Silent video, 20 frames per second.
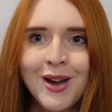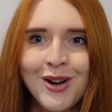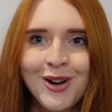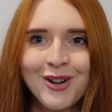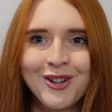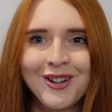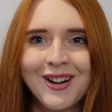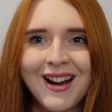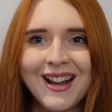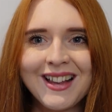
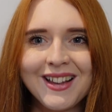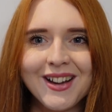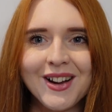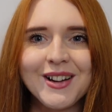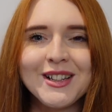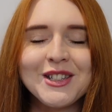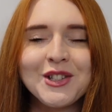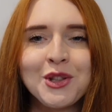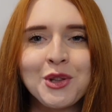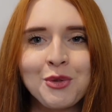All right,
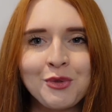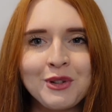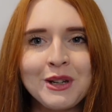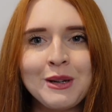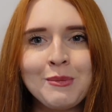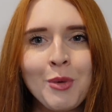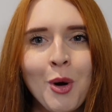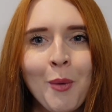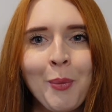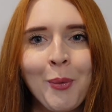guys,
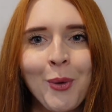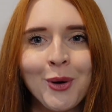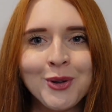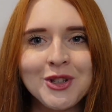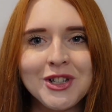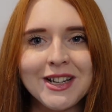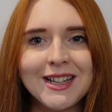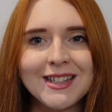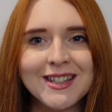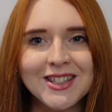3 more
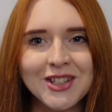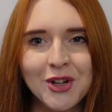projects